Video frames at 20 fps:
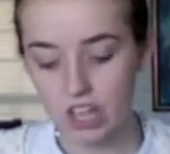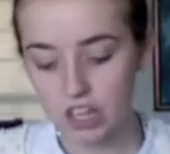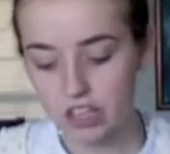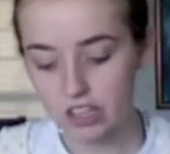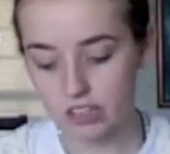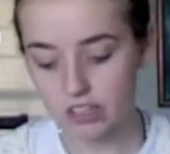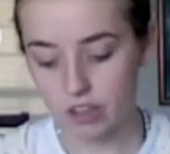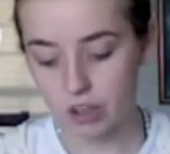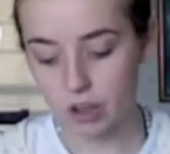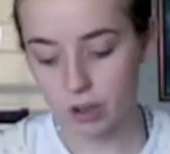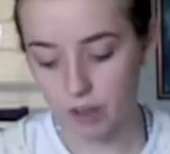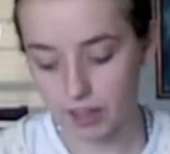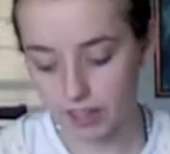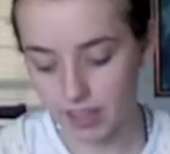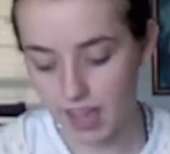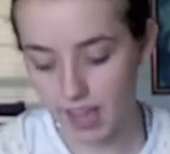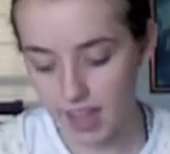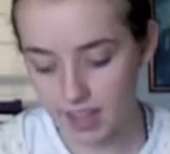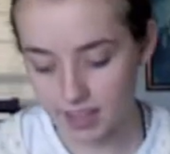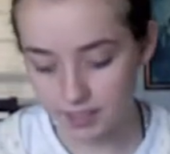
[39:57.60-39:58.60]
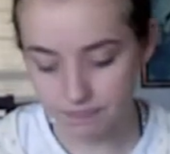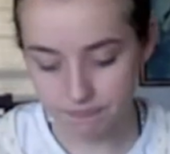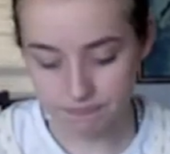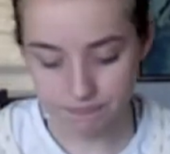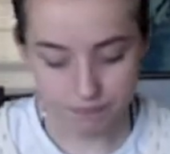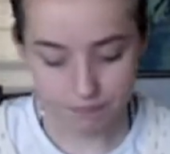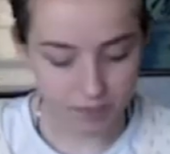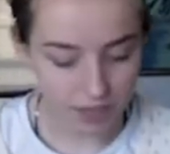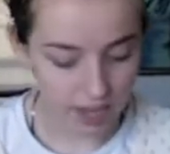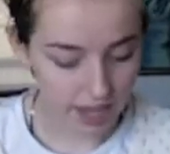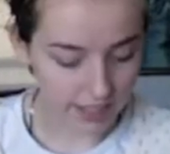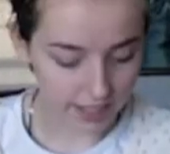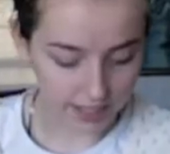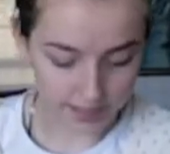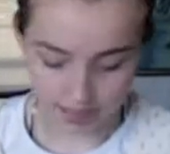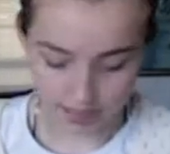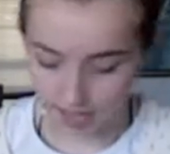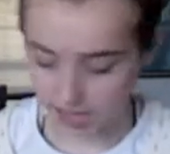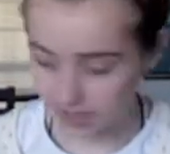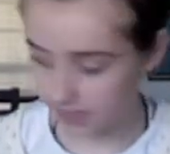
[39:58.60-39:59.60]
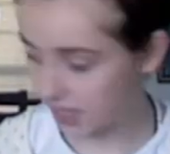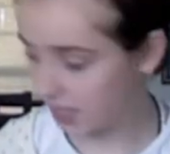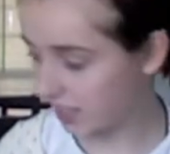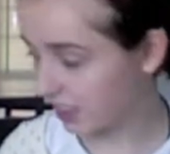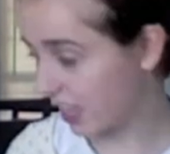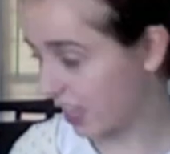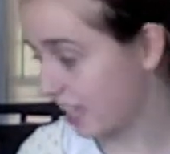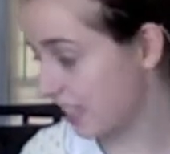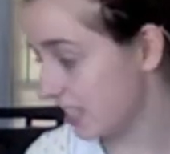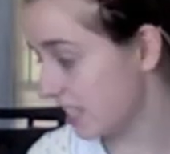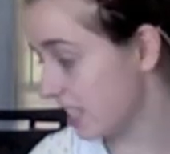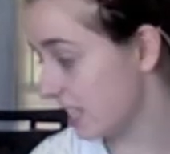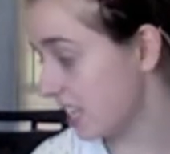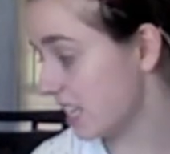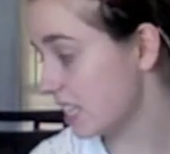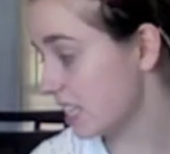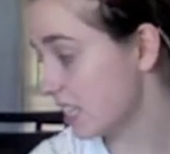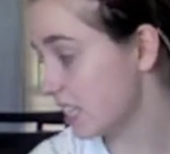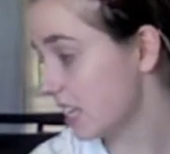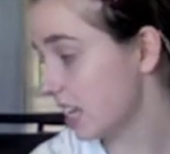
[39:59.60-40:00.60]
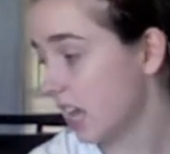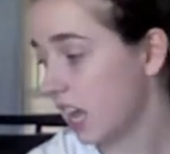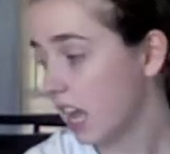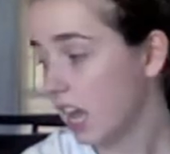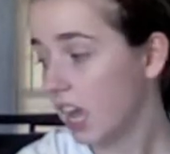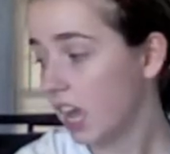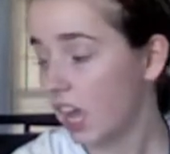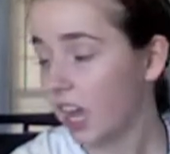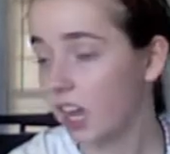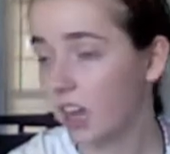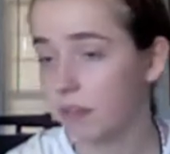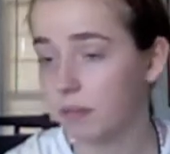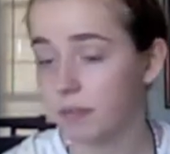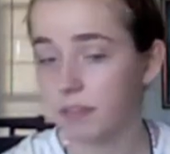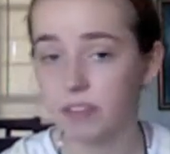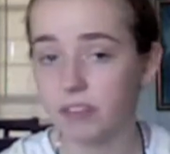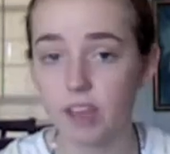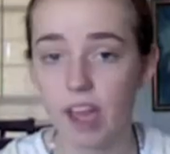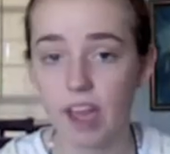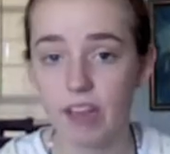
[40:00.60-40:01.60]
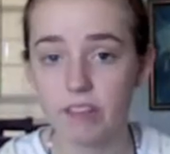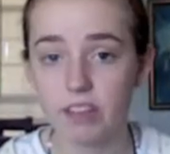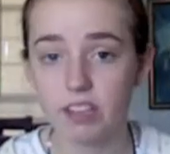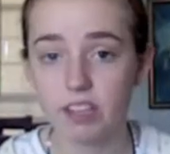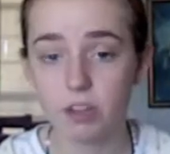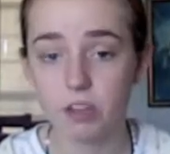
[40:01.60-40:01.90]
So again, I think that's it. If you have any